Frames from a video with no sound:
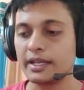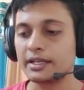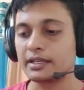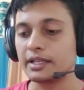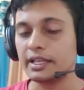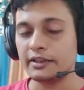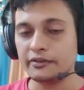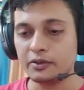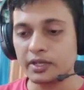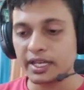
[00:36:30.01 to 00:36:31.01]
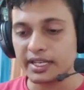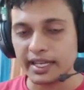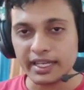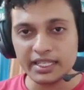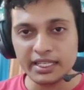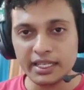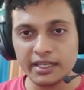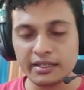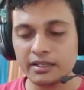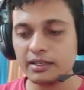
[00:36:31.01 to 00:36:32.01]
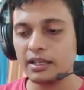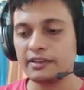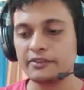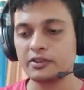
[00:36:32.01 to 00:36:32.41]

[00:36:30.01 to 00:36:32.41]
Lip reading: if you get any error, if you get